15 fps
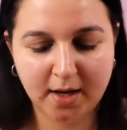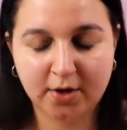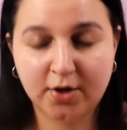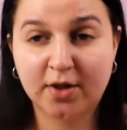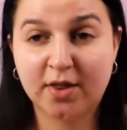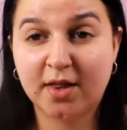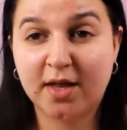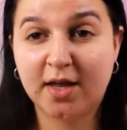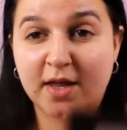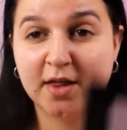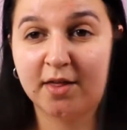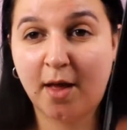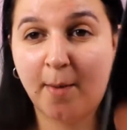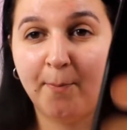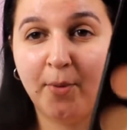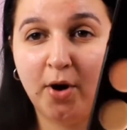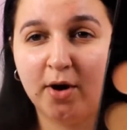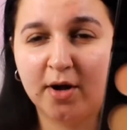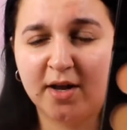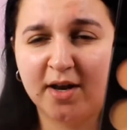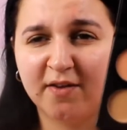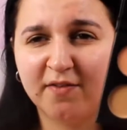Because eh? it is a
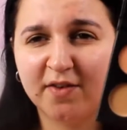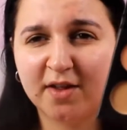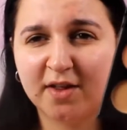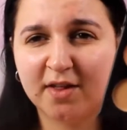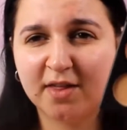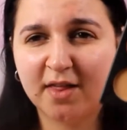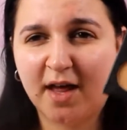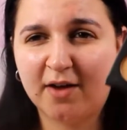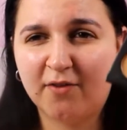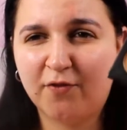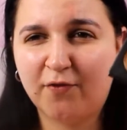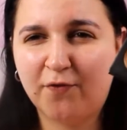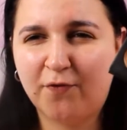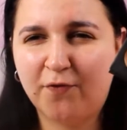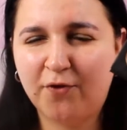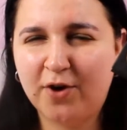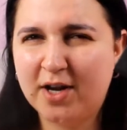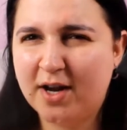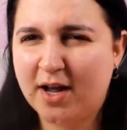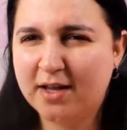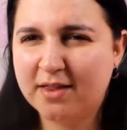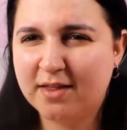bargain, I think it's like
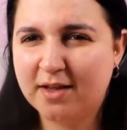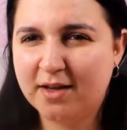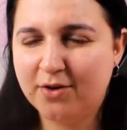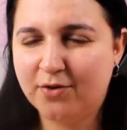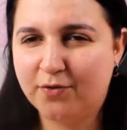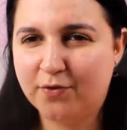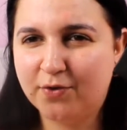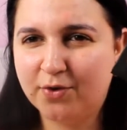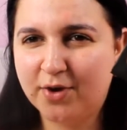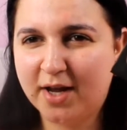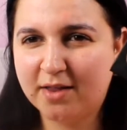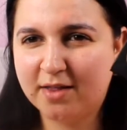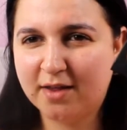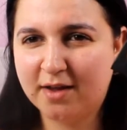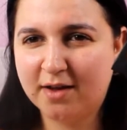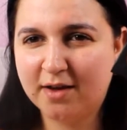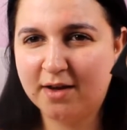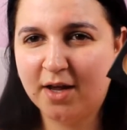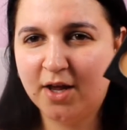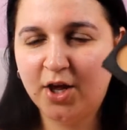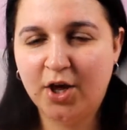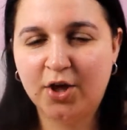3.19 or 4.19.
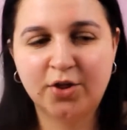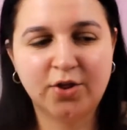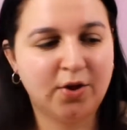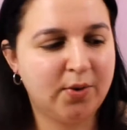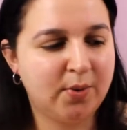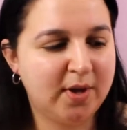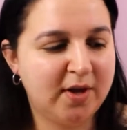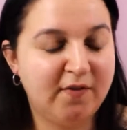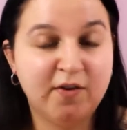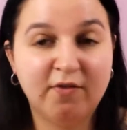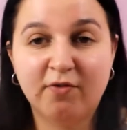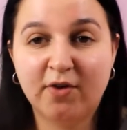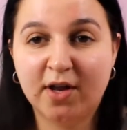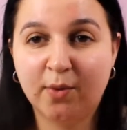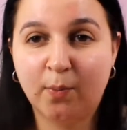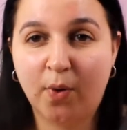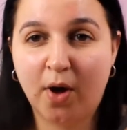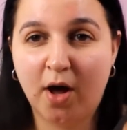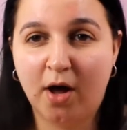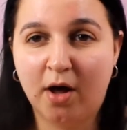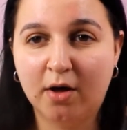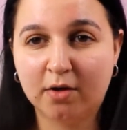So if it really
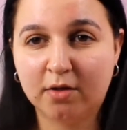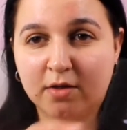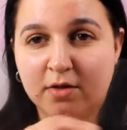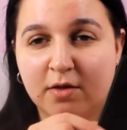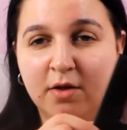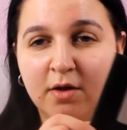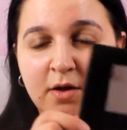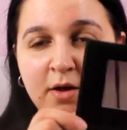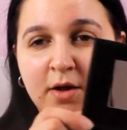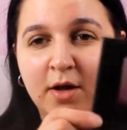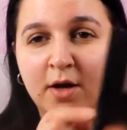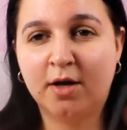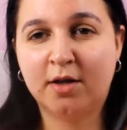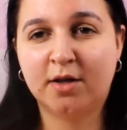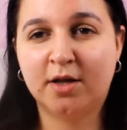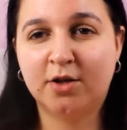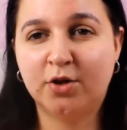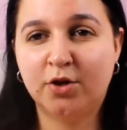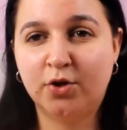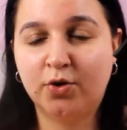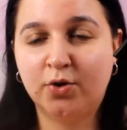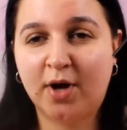works,
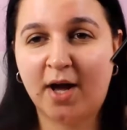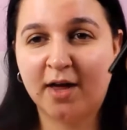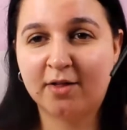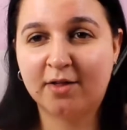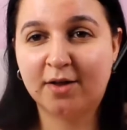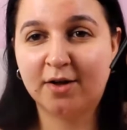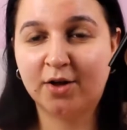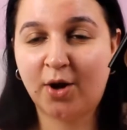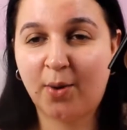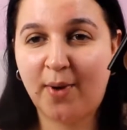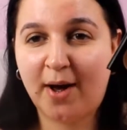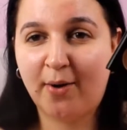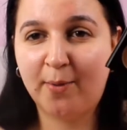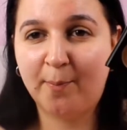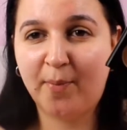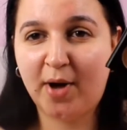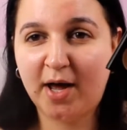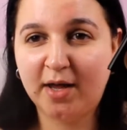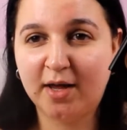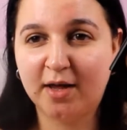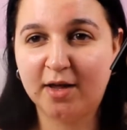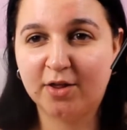then you guys can go out and
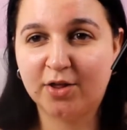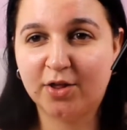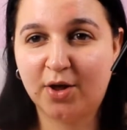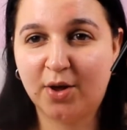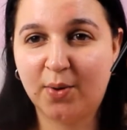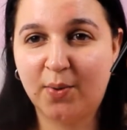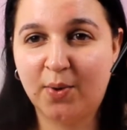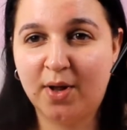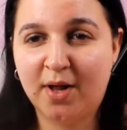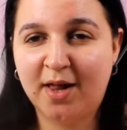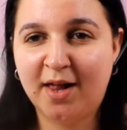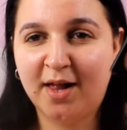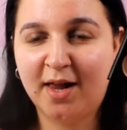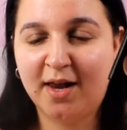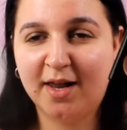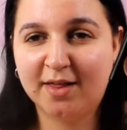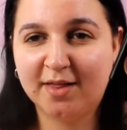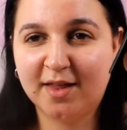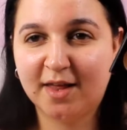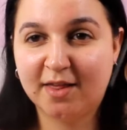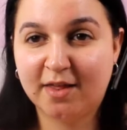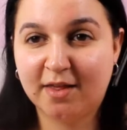buy it. So Let's
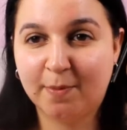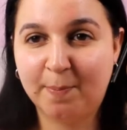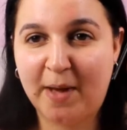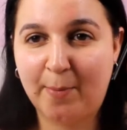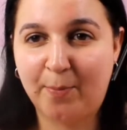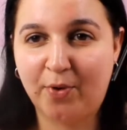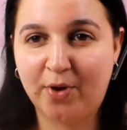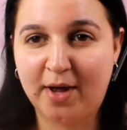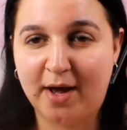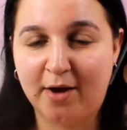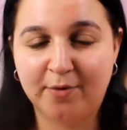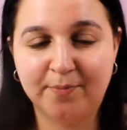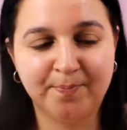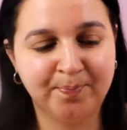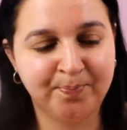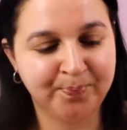test this bad boy out.